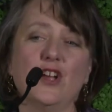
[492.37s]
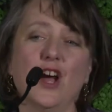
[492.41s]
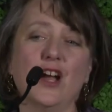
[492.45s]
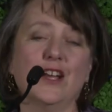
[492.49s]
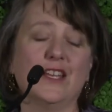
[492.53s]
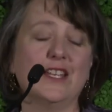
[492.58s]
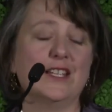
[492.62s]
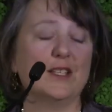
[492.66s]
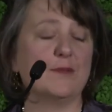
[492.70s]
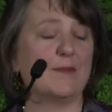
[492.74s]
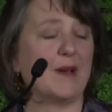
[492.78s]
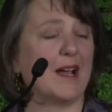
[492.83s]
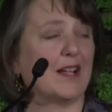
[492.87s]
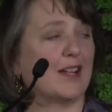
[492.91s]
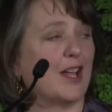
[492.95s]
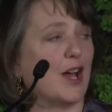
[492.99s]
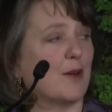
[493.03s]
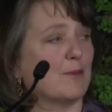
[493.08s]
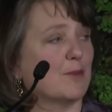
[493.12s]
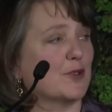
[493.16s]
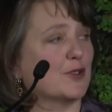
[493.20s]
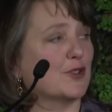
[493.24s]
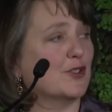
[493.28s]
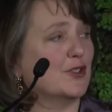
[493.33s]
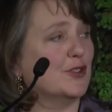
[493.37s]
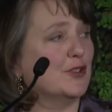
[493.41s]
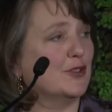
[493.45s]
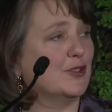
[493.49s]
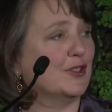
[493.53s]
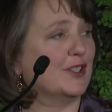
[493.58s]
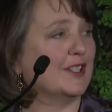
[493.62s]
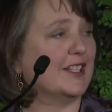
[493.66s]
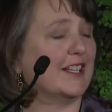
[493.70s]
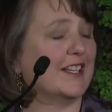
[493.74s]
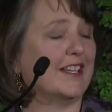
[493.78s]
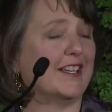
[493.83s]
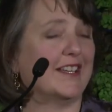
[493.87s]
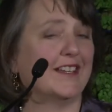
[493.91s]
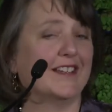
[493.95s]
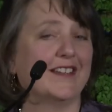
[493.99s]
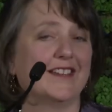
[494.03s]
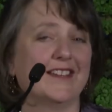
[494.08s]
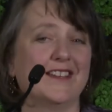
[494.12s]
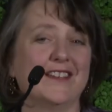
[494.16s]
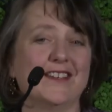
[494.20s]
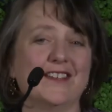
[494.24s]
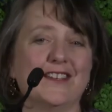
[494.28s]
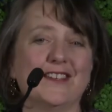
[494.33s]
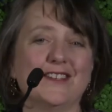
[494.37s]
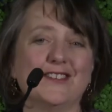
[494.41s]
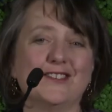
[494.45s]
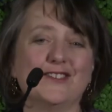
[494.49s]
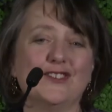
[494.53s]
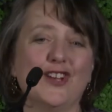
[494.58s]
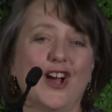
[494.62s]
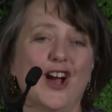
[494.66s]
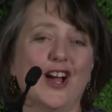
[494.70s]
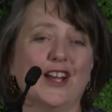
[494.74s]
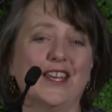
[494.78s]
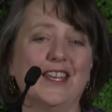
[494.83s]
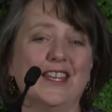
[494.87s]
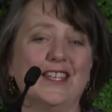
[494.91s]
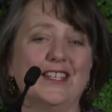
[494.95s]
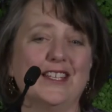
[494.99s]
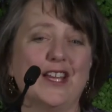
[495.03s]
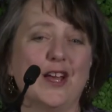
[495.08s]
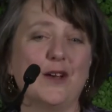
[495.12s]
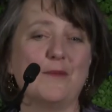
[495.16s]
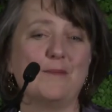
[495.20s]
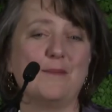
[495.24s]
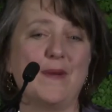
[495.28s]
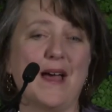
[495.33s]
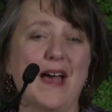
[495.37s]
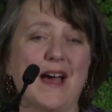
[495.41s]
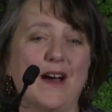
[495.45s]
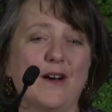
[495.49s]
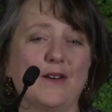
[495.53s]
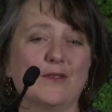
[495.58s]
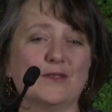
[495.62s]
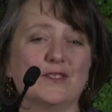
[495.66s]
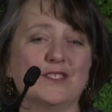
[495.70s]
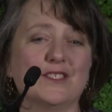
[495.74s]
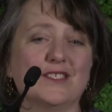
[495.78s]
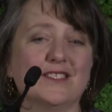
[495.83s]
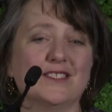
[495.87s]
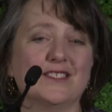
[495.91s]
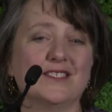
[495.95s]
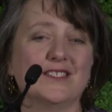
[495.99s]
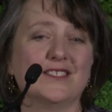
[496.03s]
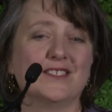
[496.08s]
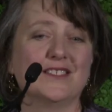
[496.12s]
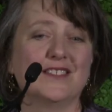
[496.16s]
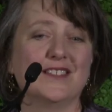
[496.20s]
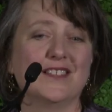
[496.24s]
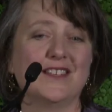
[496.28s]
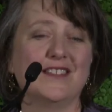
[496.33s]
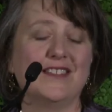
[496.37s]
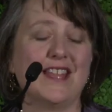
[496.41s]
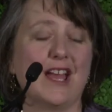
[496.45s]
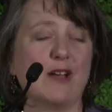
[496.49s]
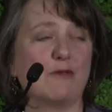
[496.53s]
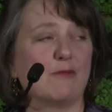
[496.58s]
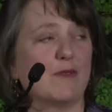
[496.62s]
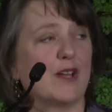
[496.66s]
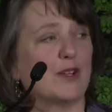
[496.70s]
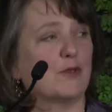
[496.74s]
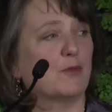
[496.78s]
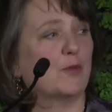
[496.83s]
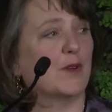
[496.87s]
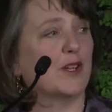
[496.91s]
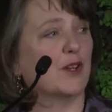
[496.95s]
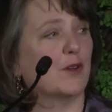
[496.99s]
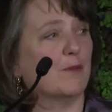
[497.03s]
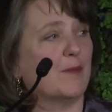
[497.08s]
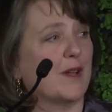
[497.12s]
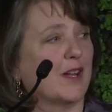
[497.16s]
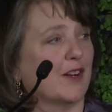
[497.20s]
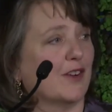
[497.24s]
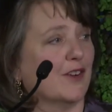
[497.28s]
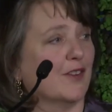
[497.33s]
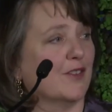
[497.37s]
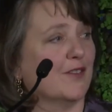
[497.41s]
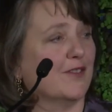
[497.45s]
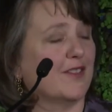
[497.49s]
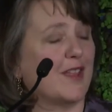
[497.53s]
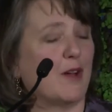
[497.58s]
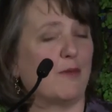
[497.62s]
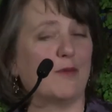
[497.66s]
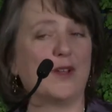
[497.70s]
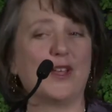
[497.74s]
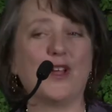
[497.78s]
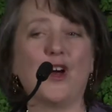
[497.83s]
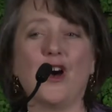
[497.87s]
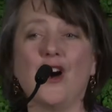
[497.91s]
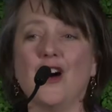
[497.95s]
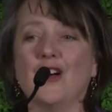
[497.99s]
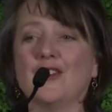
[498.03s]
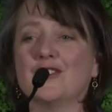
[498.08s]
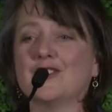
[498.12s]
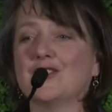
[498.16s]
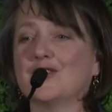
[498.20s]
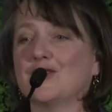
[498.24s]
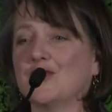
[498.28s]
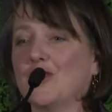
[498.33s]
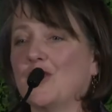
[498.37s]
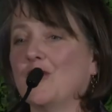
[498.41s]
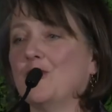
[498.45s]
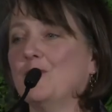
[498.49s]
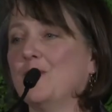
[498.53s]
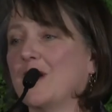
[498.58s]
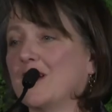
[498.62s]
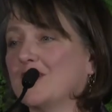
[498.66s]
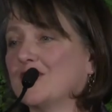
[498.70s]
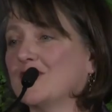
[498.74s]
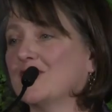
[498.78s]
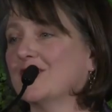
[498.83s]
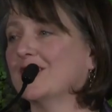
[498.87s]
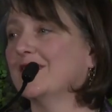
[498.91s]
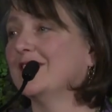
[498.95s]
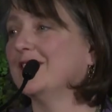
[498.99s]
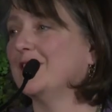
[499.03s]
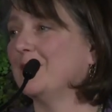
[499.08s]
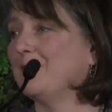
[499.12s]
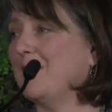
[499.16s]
talking about opportunity, talking about that red wheelbarrow that we all so much